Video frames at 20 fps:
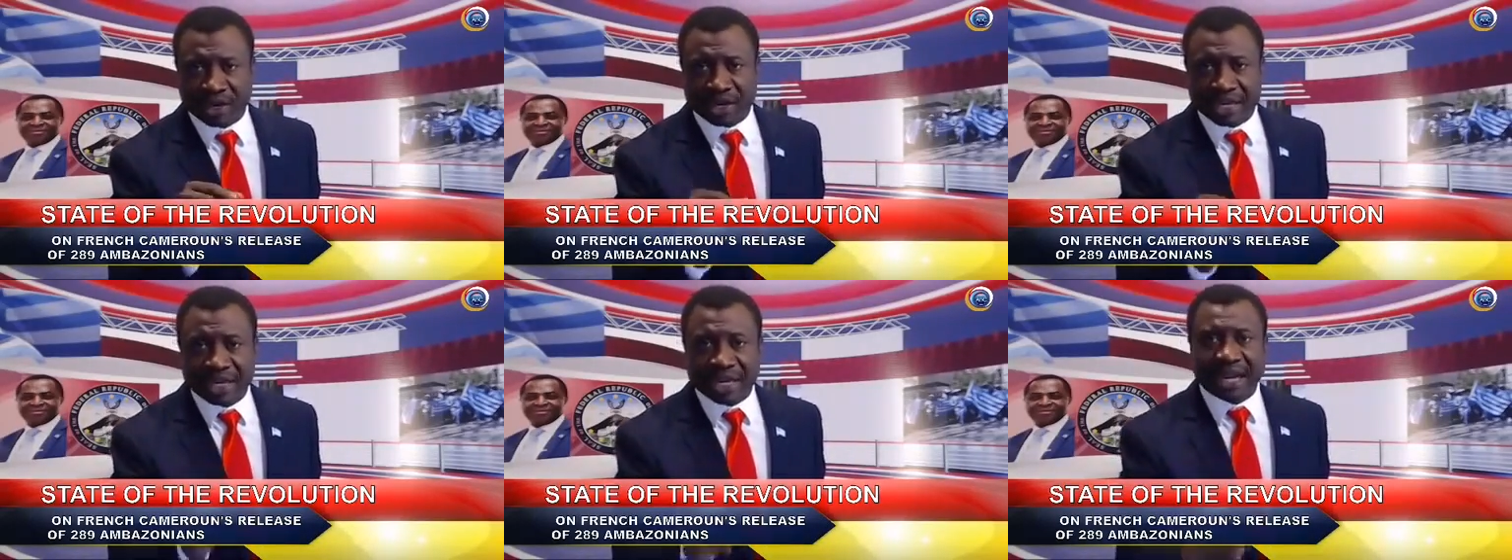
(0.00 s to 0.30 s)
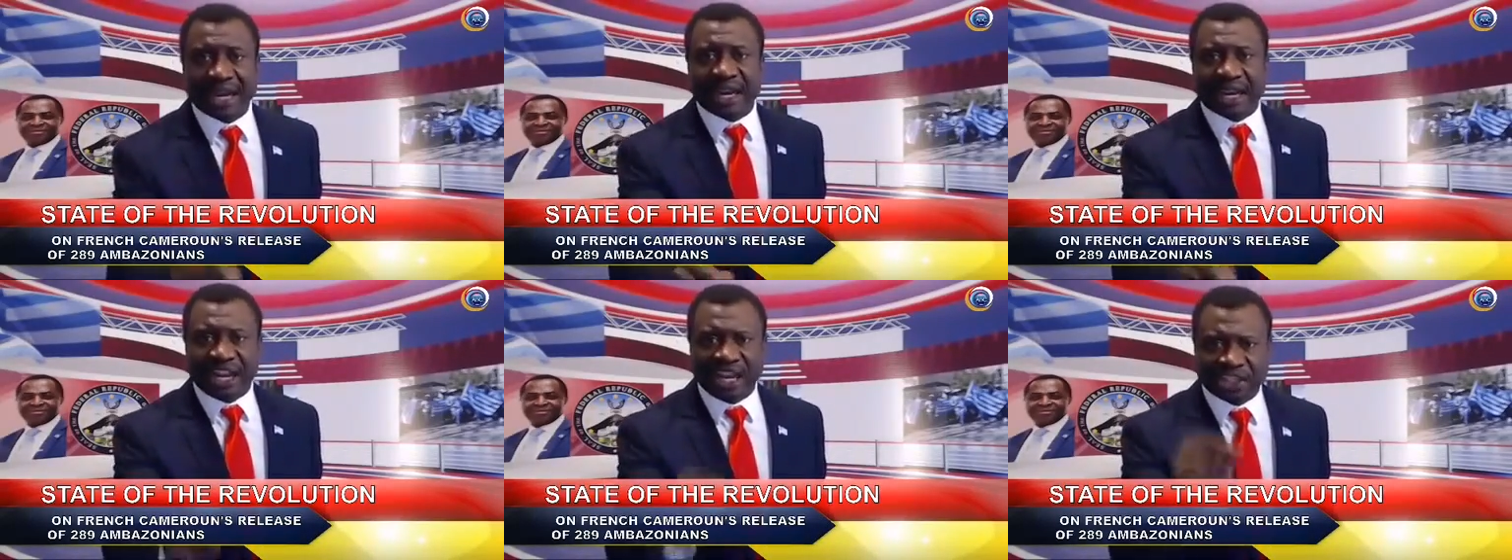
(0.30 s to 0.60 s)

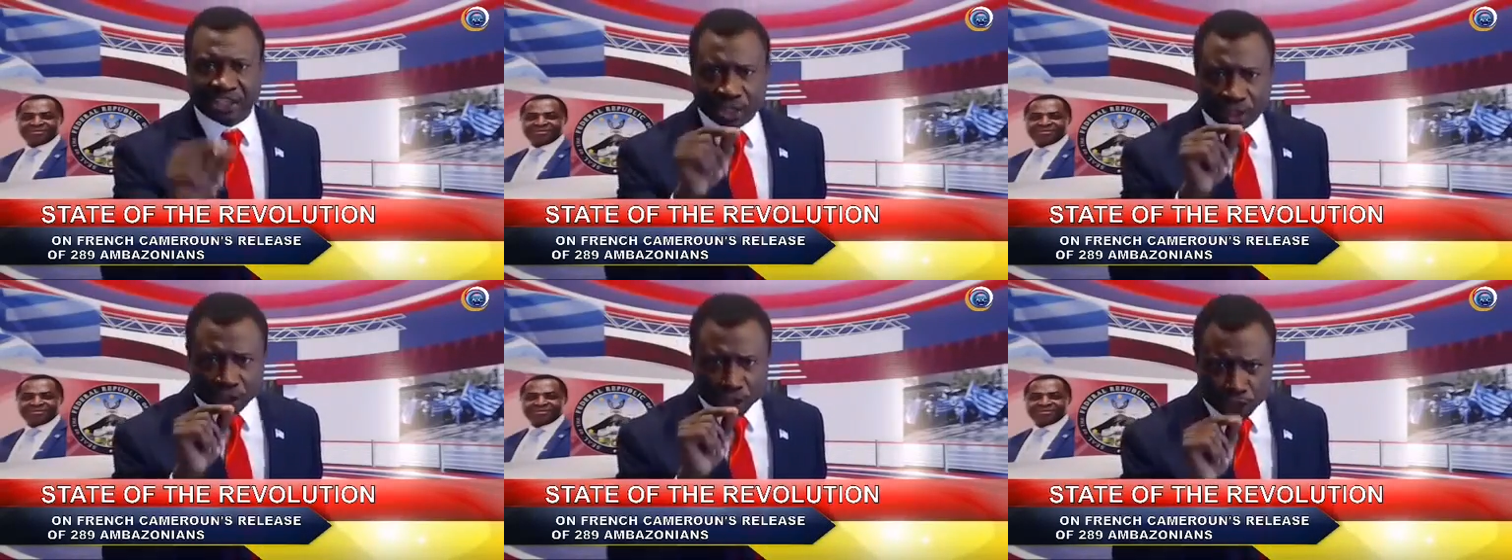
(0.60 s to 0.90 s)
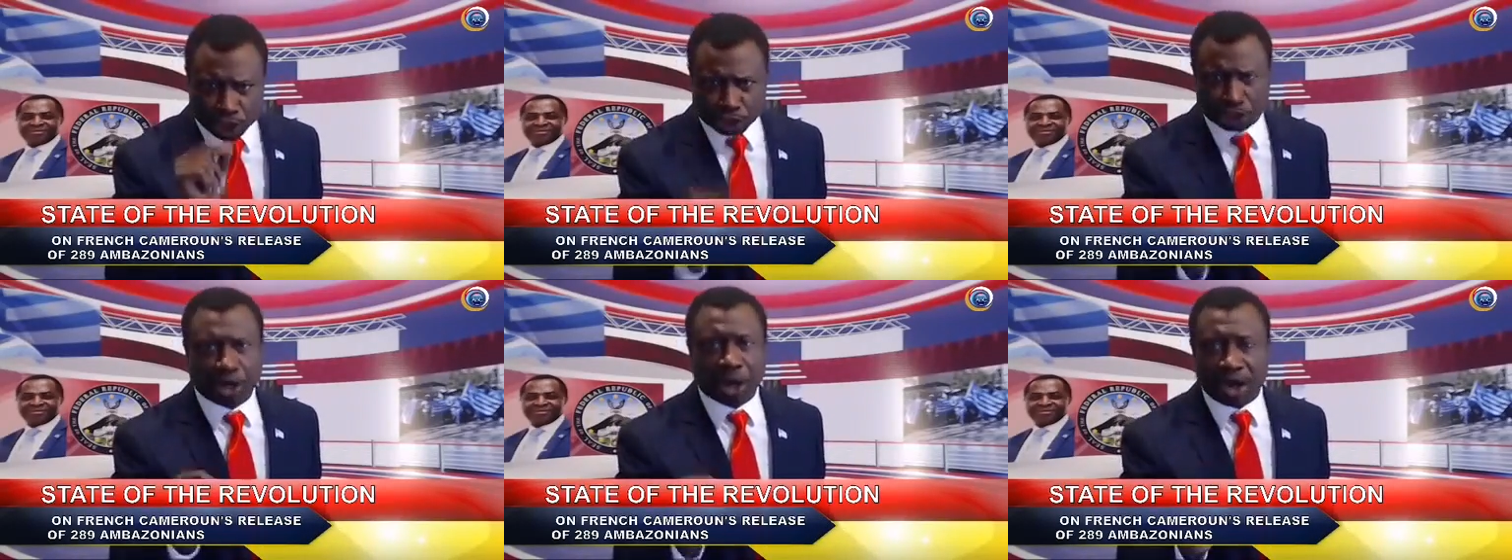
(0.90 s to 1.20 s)
that is
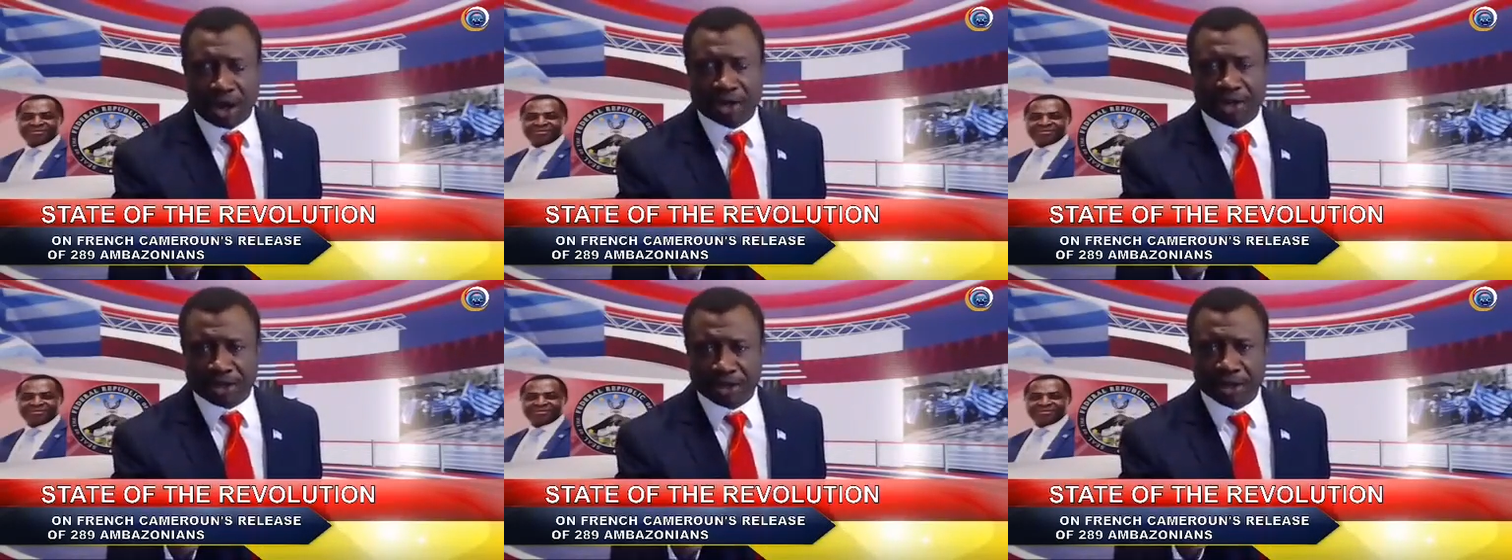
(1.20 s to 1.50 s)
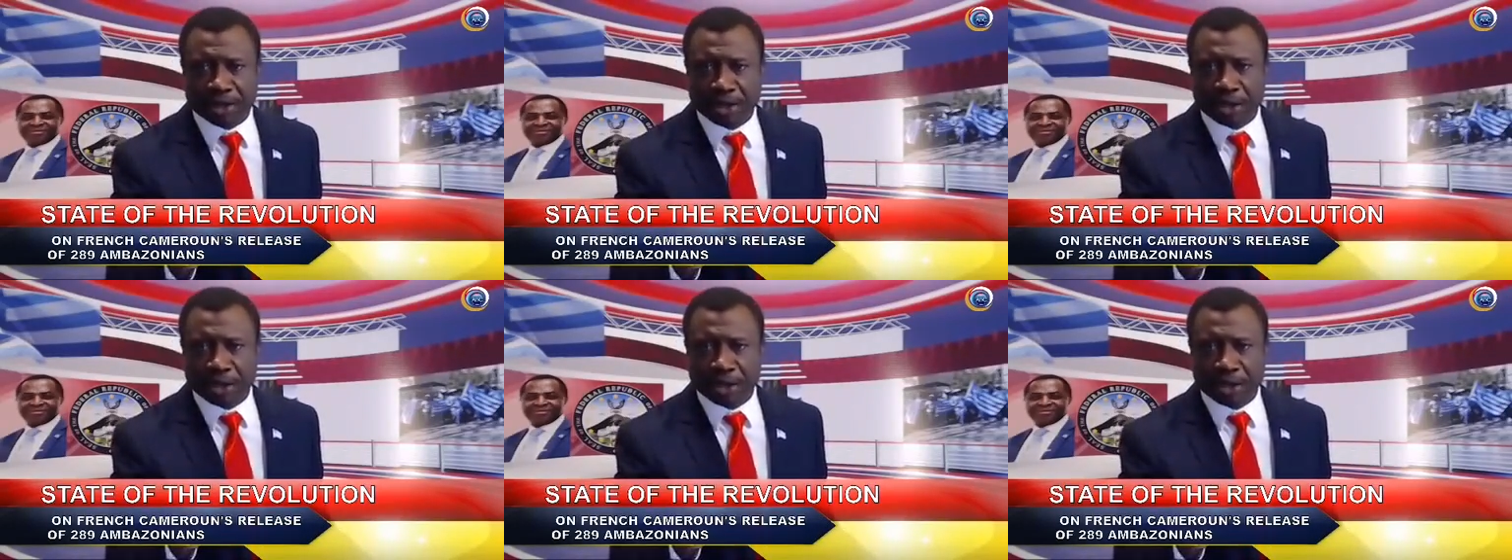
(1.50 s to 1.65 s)
short